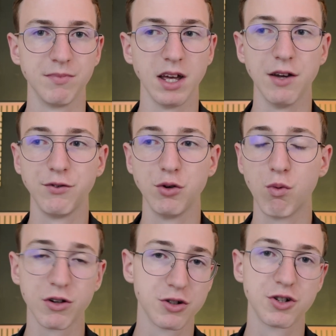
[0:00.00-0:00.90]
If you
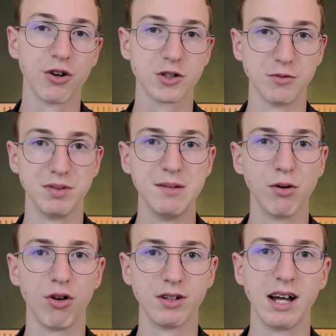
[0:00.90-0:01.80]
want to talk to people
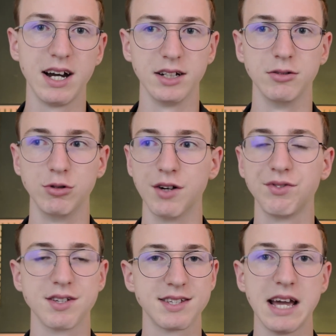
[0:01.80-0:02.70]
online who have
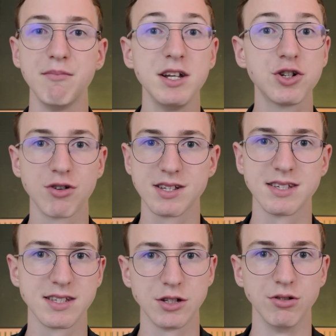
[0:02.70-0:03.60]
the same interest
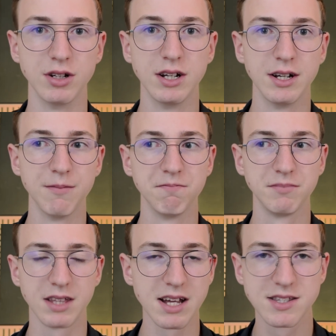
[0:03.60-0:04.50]
as you,
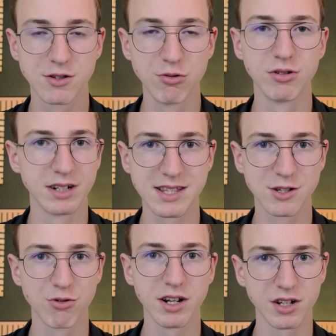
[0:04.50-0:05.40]
that's cool, that's
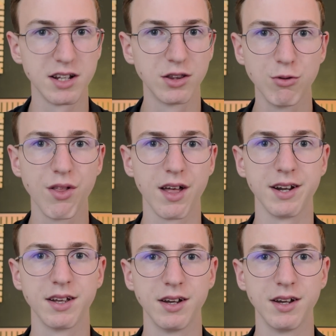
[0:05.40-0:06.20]
great, then do that.